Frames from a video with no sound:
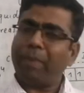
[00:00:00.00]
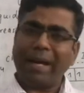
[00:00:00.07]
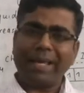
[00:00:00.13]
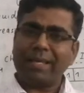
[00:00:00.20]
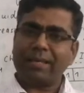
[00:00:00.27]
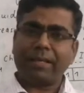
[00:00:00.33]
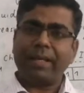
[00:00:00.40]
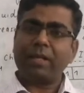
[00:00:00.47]

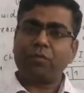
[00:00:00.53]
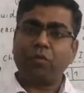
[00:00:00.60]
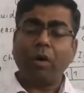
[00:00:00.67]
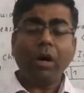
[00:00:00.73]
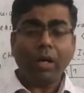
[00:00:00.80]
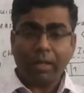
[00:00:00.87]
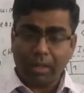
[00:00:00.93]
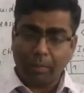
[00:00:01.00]
Pi stands
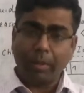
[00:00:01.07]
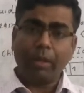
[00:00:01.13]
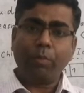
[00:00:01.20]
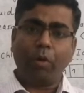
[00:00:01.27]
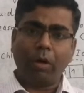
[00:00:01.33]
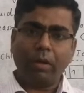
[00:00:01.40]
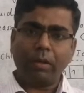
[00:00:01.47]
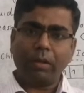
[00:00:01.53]
for double
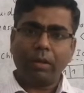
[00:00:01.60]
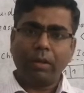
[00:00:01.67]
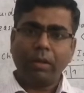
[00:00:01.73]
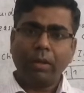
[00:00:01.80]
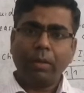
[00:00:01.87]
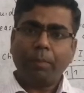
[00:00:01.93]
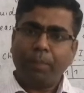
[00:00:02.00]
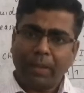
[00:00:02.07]

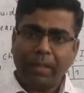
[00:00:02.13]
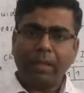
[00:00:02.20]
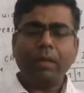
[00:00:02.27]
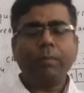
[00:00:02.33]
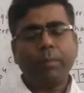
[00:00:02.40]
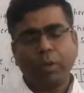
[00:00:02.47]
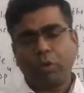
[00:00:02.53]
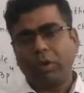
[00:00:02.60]
bond,
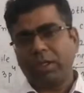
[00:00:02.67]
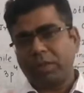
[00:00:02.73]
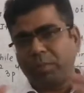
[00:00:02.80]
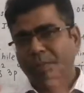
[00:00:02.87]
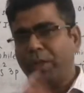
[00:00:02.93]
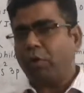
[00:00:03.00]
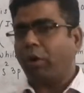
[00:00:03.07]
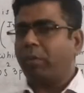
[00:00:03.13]
p because
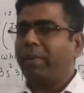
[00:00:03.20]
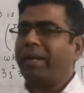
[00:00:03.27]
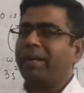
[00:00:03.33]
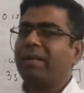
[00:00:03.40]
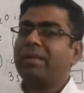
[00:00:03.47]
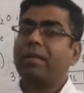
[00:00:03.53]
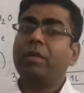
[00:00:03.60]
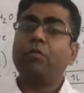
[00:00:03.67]
p
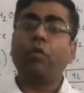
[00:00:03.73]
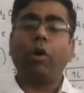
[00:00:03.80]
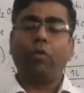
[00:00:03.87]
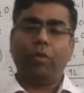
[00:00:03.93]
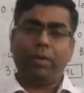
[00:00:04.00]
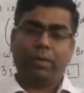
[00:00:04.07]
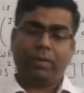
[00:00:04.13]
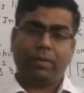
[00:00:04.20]
orbital is
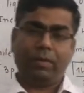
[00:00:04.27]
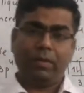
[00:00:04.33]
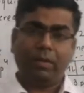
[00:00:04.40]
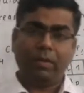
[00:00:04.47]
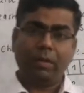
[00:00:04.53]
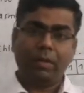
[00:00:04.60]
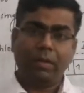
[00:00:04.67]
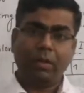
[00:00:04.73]
involved.
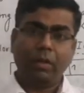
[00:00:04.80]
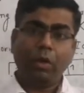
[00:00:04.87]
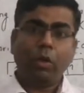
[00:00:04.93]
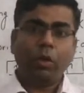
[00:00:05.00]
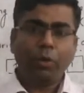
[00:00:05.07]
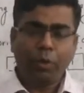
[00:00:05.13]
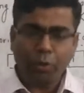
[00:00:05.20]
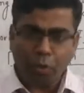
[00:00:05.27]

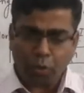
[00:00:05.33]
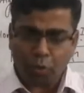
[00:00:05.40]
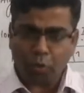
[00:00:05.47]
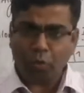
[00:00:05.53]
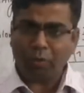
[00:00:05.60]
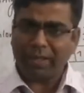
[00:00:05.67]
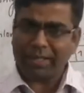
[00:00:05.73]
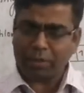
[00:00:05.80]
Due
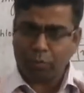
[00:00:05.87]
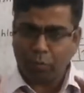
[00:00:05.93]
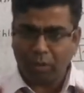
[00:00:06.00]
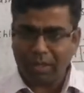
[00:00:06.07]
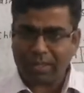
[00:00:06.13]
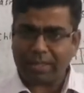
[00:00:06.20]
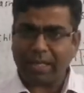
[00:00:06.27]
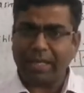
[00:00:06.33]
to
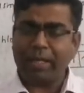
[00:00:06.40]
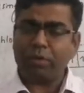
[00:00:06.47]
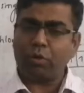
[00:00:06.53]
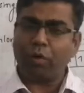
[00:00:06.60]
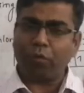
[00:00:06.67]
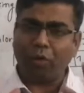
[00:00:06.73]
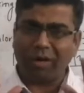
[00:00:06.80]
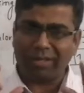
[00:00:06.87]
small size
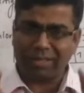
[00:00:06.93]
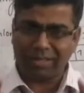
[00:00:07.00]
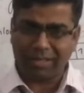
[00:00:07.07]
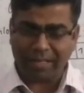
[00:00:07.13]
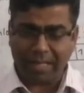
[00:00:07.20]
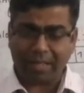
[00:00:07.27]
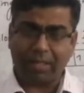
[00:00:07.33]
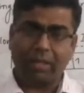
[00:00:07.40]
of
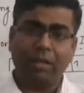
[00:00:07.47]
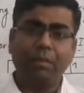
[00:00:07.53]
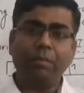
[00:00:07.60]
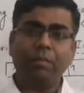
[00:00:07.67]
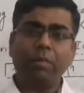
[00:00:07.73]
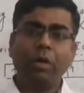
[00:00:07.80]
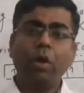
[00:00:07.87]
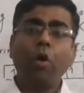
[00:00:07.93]
oxygen
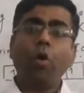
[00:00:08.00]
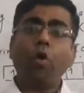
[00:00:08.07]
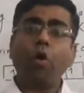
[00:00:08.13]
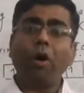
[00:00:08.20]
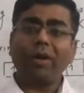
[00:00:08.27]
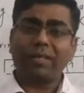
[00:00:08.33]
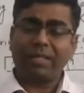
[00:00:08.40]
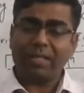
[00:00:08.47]
atom,
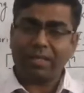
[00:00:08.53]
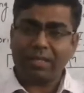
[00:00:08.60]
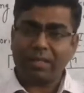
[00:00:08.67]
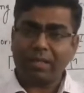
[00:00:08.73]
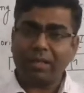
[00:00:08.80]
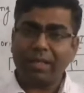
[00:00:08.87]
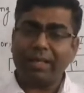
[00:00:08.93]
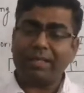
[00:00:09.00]

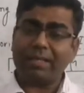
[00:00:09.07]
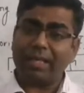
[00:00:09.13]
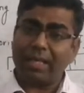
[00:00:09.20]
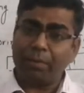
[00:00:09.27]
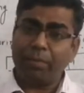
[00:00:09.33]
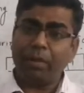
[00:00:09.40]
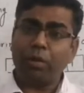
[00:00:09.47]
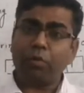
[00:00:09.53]
oxygen is
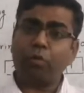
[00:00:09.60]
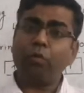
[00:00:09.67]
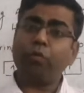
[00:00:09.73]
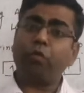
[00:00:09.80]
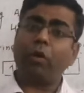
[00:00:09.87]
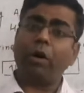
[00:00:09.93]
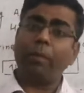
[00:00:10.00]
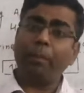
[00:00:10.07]
able to
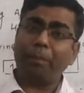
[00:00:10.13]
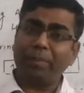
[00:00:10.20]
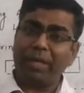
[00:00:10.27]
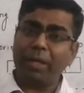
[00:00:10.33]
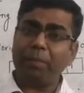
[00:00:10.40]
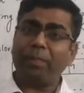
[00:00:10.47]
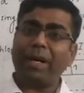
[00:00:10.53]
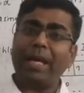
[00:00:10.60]
form
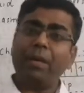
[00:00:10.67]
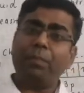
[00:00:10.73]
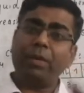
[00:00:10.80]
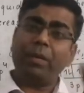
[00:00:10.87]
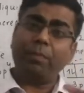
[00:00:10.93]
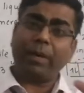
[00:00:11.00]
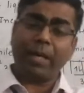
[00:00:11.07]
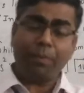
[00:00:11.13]

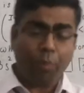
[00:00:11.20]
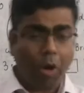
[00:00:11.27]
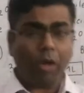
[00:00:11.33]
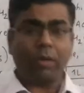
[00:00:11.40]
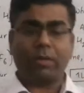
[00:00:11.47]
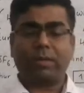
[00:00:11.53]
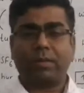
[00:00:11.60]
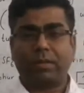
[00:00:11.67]
p-pi
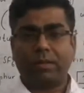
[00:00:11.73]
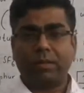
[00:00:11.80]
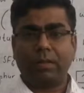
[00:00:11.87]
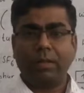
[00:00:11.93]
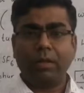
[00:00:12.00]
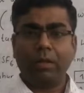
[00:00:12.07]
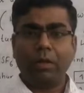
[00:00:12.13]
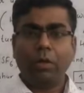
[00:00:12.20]
bonds.
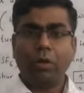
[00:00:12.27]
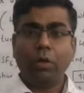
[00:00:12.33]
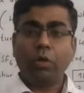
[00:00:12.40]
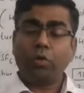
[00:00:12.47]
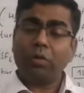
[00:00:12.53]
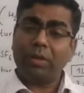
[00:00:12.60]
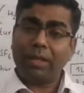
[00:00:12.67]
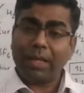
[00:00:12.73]

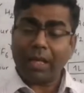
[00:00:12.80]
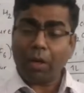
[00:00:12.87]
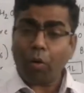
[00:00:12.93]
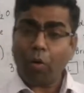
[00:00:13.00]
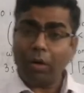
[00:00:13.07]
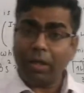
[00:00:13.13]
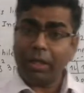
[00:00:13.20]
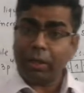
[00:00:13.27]
So there
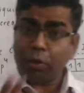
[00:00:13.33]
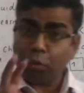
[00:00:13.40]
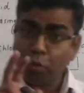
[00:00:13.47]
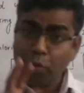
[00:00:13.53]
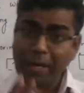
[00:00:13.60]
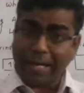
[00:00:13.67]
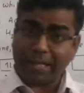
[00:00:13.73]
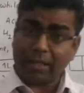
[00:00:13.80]
are only
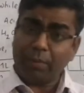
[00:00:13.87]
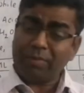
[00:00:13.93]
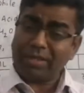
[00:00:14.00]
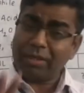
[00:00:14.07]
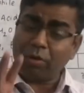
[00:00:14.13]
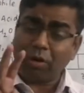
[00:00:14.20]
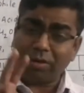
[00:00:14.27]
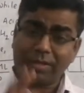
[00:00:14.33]
two atoms
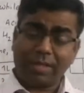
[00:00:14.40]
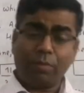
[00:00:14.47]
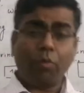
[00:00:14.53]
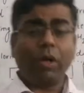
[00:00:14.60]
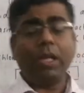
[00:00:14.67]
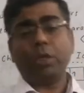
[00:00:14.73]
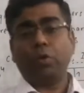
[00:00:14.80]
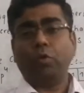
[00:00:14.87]
in oxygen
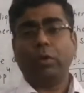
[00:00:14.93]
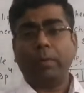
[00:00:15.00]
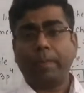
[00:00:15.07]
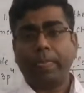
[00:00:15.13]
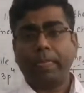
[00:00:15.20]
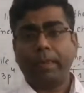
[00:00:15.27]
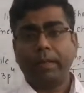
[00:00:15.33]
molecule.